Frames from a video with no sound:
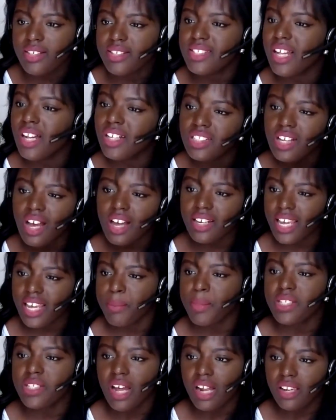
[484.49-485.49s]

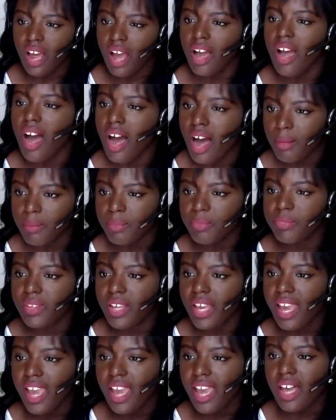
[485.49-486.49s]
sell.amazon.com
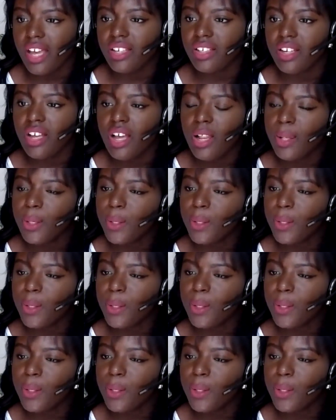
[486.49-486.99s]
and